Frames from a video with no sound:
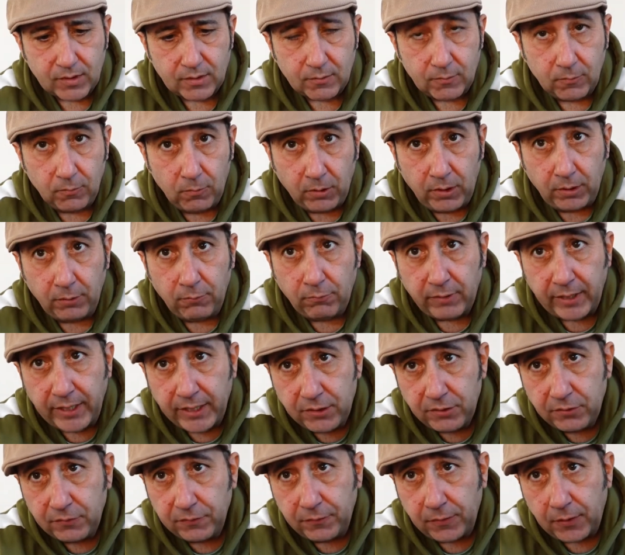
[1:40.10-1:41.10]
What a
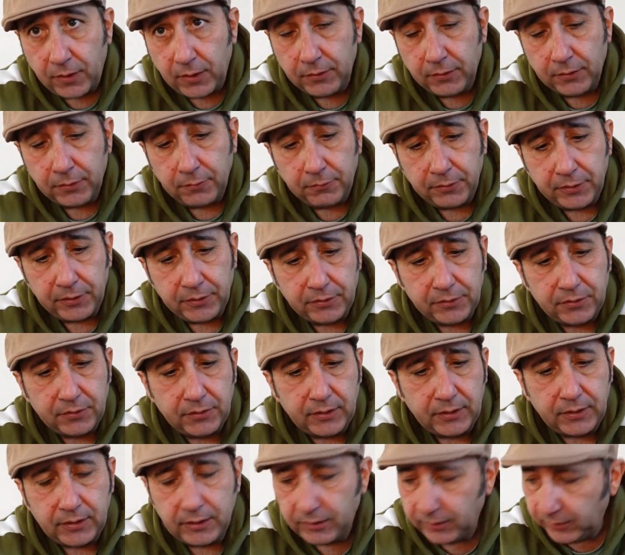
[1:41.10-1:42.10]
rangefinder
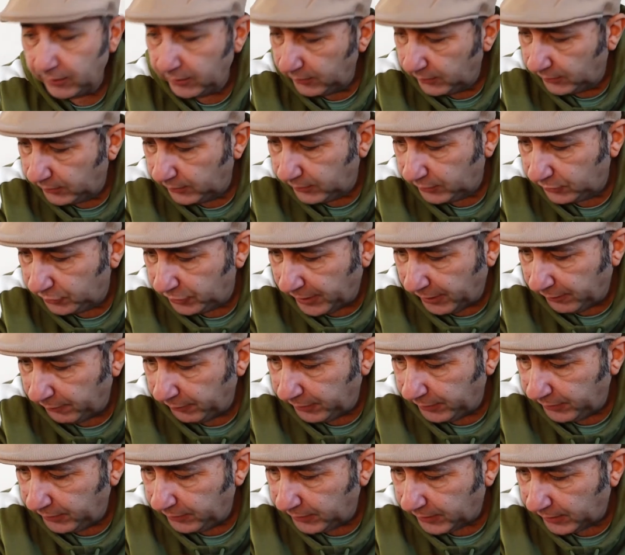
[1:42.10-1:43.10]
is,
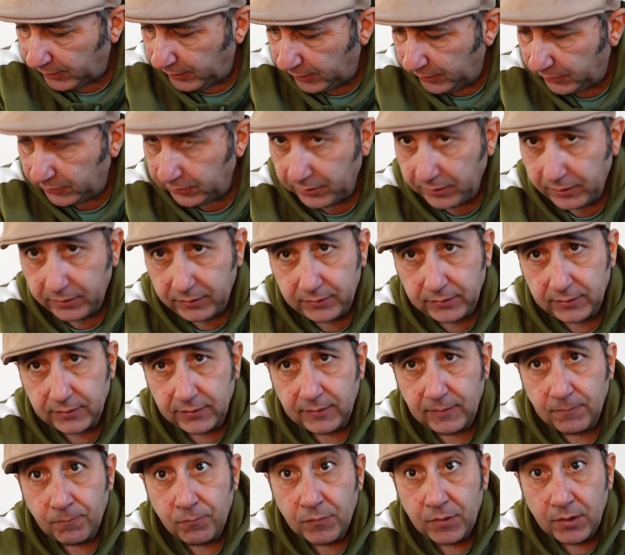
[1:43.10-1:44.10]
Jerry, are you listening?
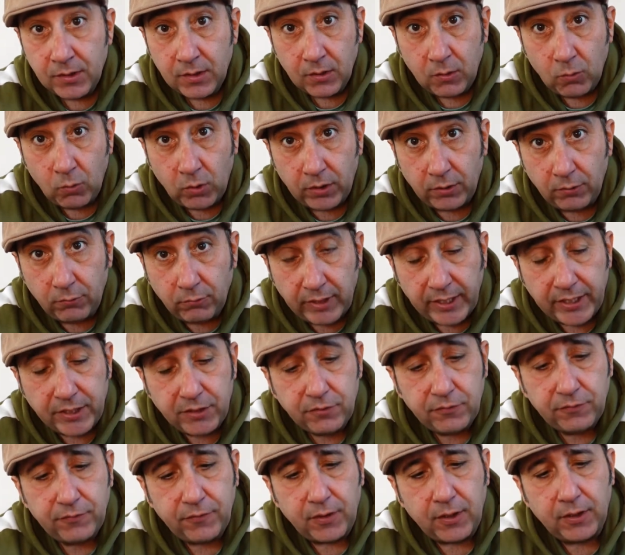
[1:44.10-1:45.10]
What a
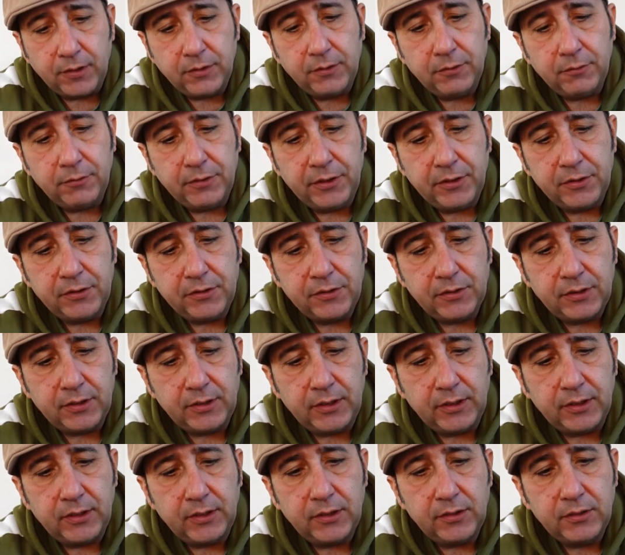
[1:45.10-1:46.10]
rangefinder
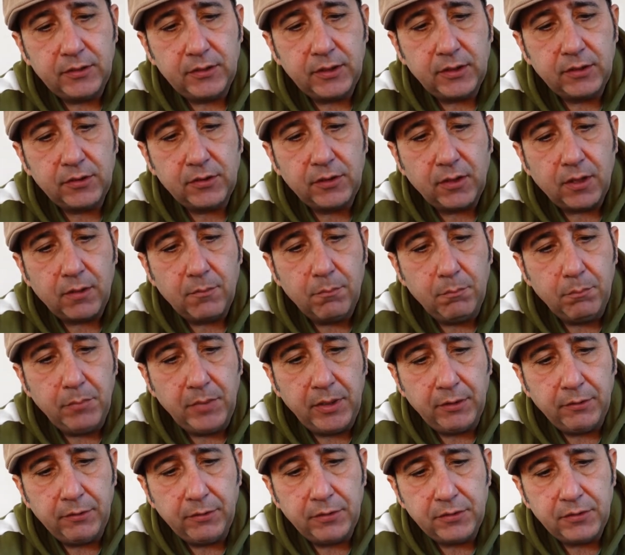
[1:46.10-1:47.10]
is it's got
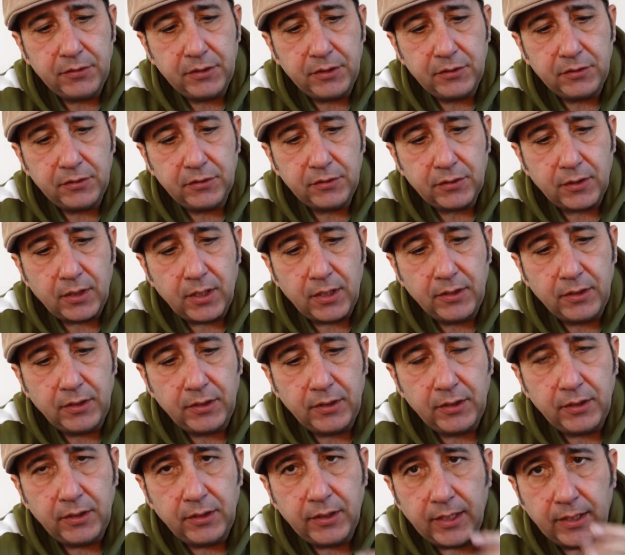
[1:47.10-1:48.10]
mirrors inside
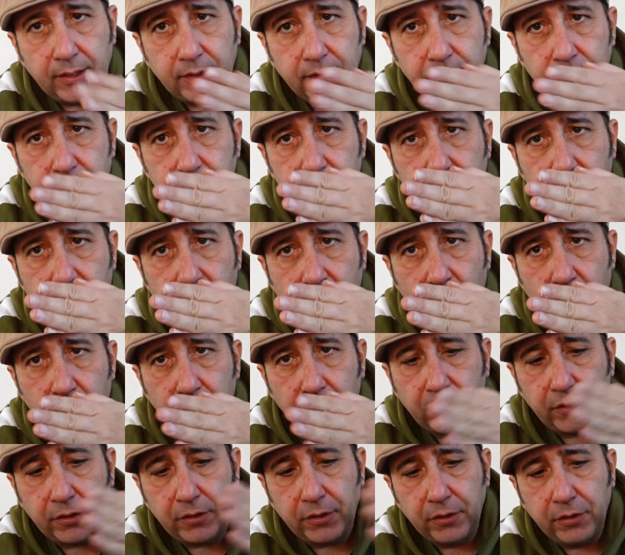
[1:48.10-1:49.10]
here that go on
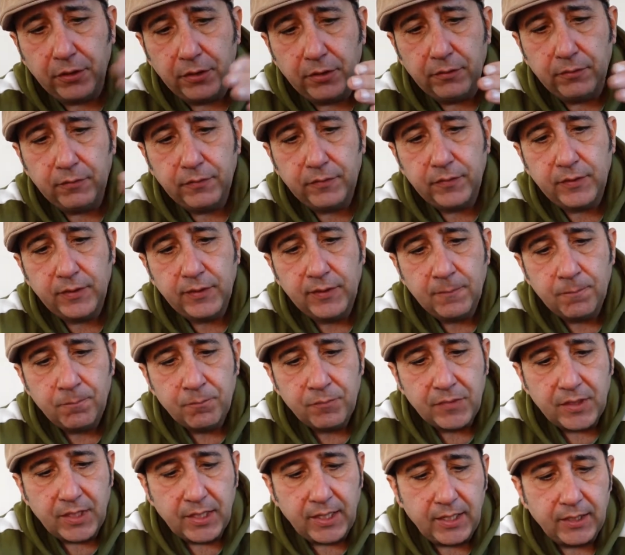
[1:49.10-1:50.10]
a curve,
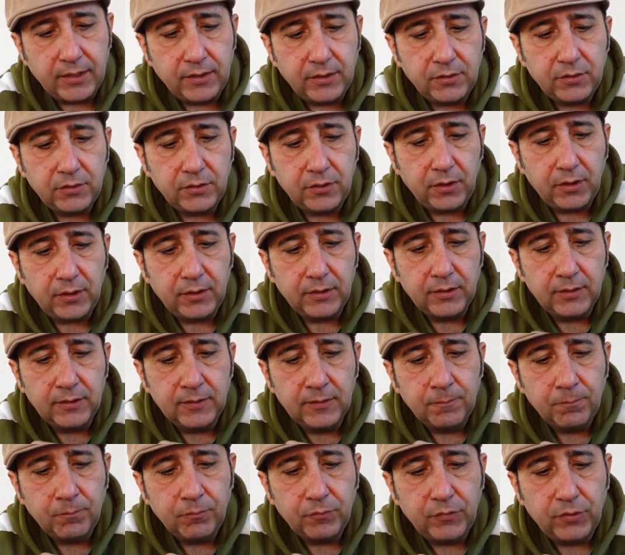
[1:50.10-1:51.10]
and it's got
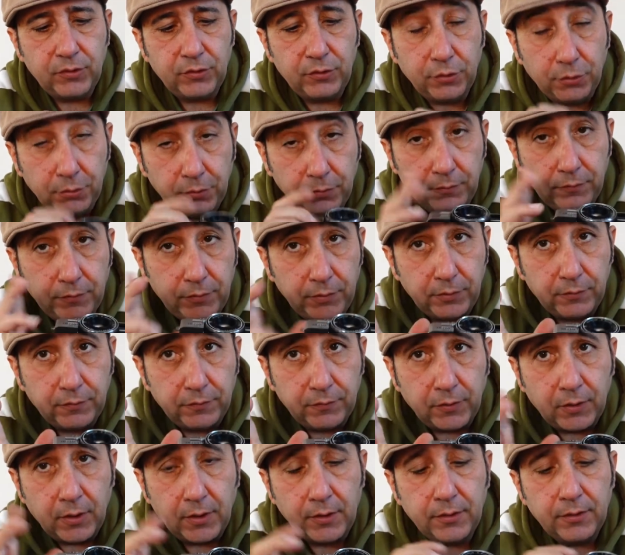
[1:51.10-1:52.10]
two
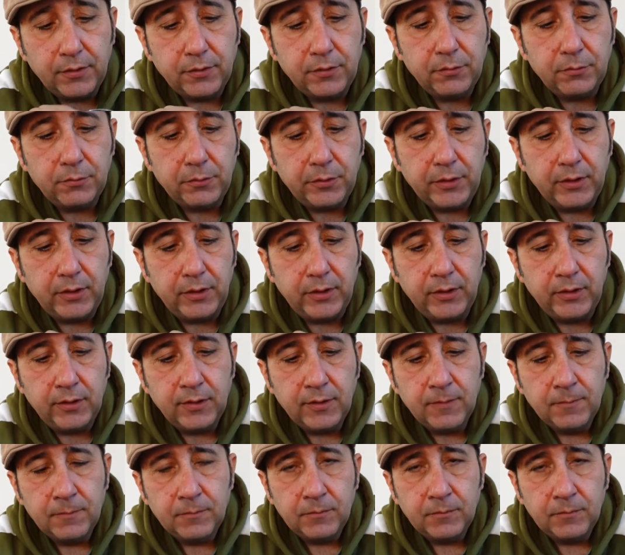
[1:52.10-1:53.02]
viewfinders really.